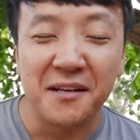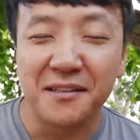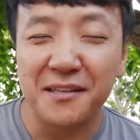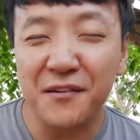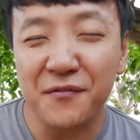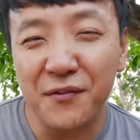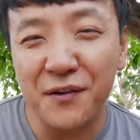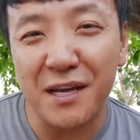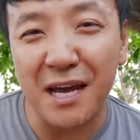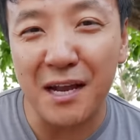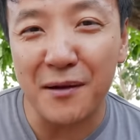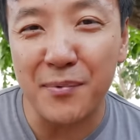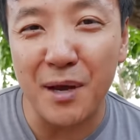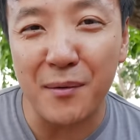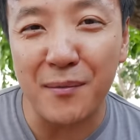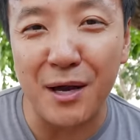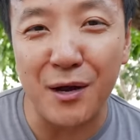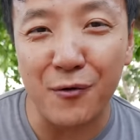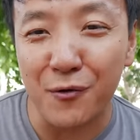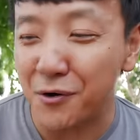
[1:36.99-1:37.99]
They forgot
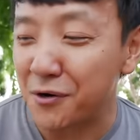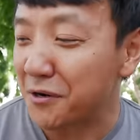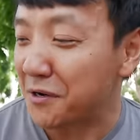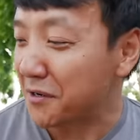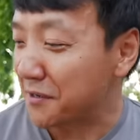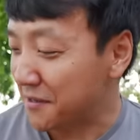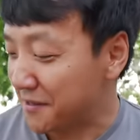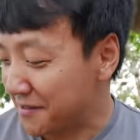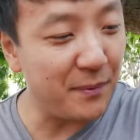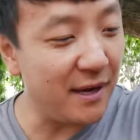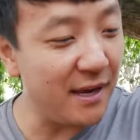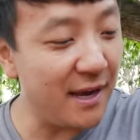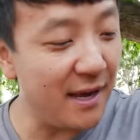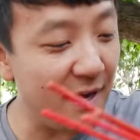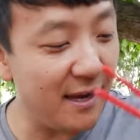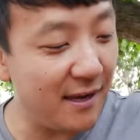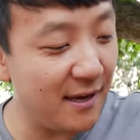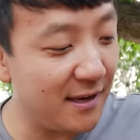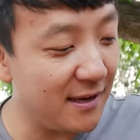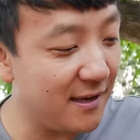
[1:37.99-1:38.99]
about my order, but
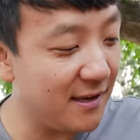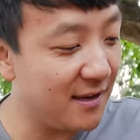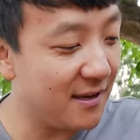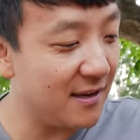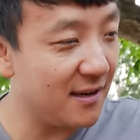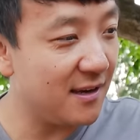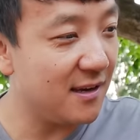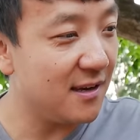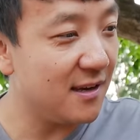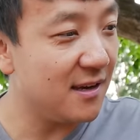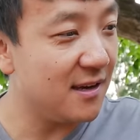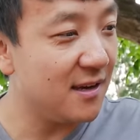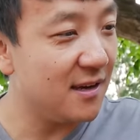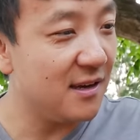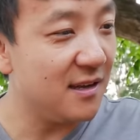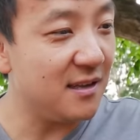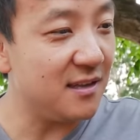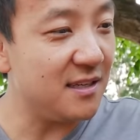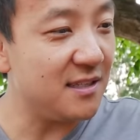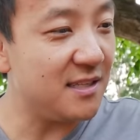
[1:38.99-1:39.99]
hey,
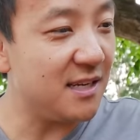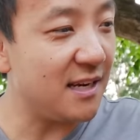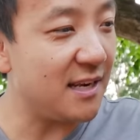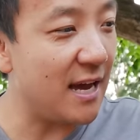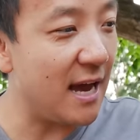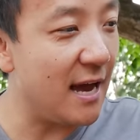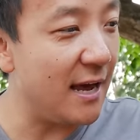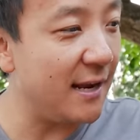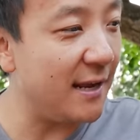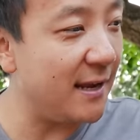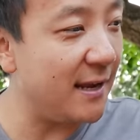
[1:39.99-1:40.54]
at least I got